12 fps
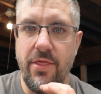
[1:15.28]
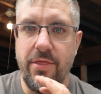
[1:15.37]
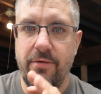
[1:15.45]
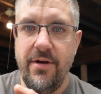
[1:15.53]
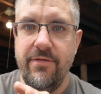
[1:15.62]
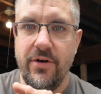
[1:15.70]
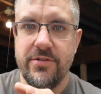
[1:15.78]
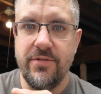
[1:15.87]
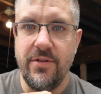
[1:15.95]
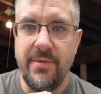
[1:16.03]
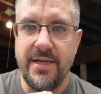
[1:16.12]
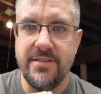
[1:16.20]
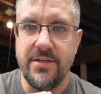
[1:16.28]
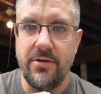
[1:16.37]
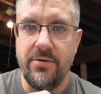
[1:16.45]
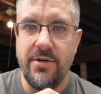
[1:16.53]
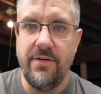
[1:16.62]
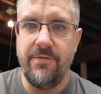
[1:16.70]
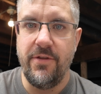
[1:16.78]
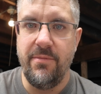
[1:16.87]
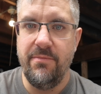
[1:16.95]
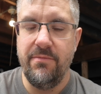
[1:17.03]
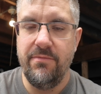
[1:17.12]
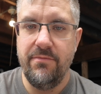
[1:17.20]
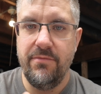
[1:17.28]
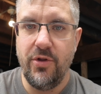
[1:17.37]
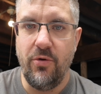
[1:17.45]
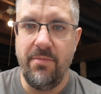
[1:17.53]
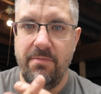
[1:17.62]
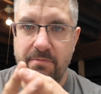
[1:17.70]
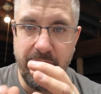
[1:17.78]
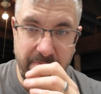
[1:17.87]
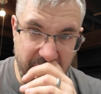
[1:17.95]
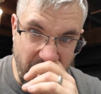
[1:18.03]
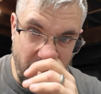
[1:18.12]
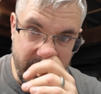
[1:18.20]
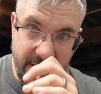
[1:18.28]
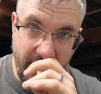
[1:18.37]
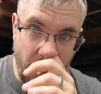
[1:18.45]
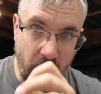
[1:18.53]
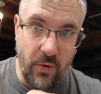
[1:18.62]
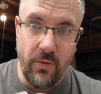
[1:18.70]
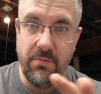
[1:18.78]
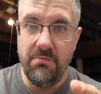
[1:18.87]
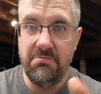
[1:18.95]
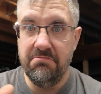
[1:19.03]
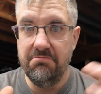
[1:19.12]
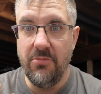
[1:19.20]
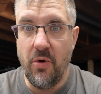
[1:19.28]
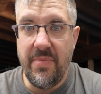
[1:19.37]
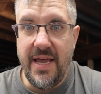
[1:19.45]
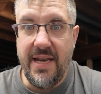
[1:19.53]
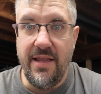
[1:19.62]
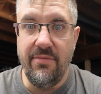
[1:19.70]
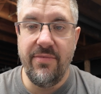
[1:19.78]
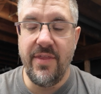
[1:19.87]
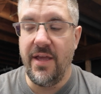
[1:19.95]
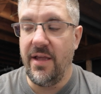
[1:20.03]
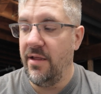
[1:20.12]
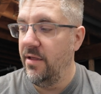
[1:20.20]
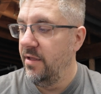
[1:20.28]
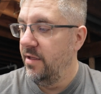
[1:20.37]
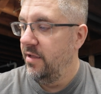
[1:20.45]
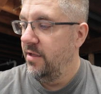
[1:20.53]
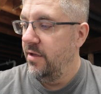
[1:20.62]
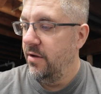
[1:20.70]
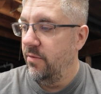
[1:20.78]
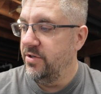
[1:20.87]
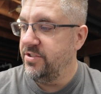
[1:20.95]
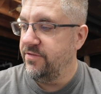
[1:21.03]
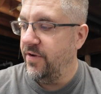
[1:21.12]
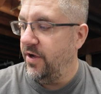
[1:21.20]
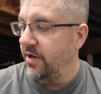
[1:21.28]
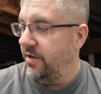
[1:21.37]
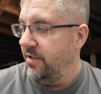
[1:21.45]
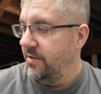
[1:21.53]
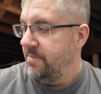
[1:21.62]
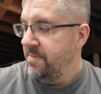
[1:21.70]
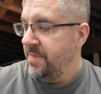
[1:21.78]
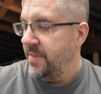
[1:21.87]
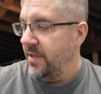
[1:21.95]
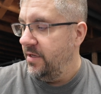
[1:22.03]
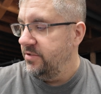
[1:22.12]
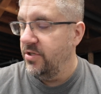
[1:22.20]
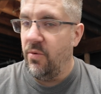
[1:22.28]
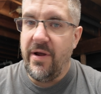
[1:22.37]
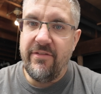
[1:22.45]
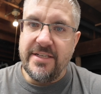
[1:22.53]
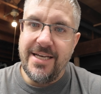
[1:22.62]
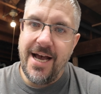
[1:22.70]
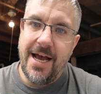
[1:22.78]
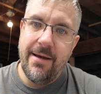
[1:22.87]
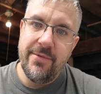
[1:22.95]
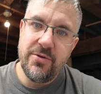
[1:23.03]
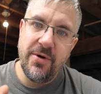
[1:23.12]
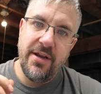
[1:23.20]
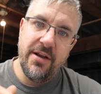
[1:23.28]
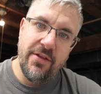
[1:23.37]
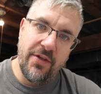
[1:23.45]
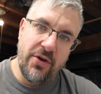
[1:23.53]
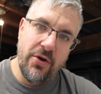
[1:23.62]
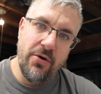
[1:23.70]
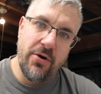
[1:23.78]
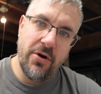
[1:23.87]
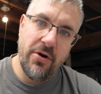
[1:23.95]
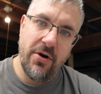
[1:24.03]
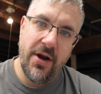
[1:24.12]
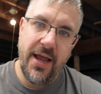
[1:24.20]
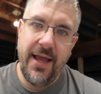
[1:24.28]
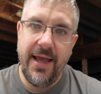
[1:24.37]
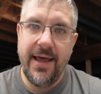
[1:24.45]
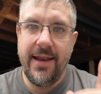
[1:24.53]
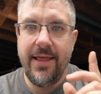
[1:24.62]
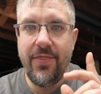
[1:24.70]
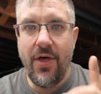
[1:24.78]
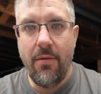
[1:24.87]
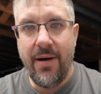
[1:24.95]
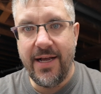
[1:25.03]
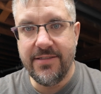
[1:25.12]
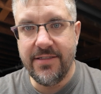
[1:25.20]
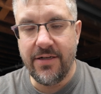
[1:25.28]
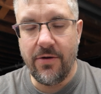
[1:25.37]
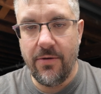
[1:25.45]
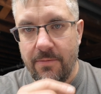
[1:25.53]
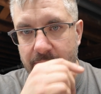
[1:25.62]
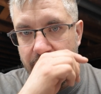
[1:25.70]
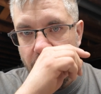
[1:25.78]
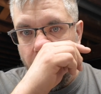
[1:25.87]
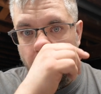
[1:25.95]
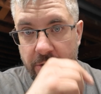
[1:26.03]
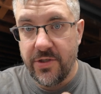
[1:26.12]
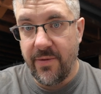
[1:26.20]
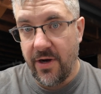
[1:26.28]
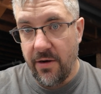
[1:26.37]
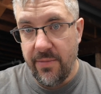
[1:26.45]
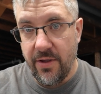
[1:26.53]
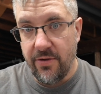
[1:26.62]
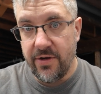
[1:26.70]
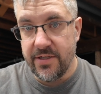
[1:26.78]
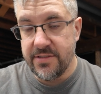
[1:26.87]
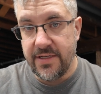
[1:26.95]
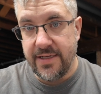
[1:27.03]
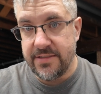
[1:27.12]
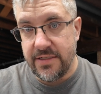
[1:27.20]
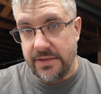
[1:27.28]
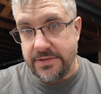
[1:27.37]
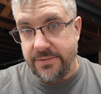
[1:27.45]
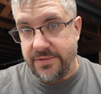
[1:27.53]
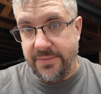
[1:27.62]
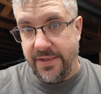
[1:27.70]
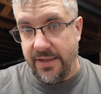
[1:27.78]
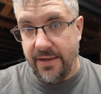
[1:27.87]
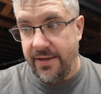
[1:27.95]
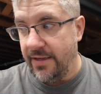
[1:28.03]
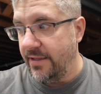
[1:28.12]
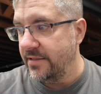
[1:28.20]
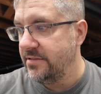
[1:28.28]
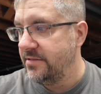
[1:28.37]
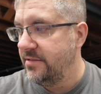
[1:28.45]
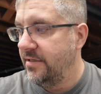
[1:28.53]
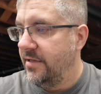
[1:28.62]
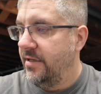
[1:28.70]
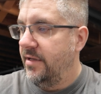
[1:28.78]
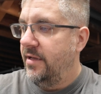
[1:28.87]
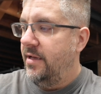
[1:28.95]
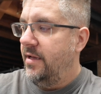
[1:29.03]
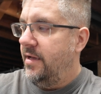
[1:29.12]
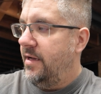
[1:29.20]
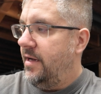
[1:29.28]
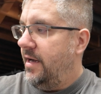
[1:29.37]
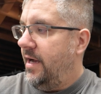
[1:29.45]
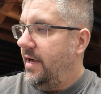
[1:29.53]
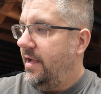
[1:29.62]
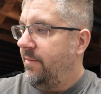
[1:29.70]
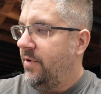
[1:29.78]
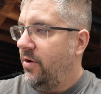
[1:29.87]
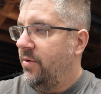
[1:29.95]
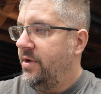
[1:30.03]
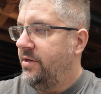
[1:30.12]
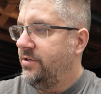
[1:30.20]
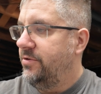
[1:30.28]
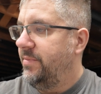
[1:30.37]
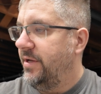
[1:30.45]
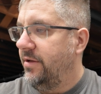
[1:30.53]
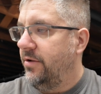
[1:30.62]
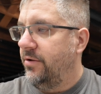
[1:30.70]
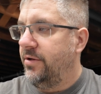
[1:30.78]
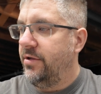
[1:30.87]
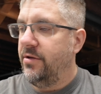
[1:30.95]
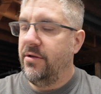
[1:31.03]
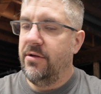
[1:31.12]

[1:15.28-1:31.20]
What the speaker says: 3 votes for the bicycle, none for the little motorcycle mopedy thing, which is fine. So we have a tie between the Cougar and the bicycle. Which am I going to build? Because I guess now it's up to me, I guess. I am going to build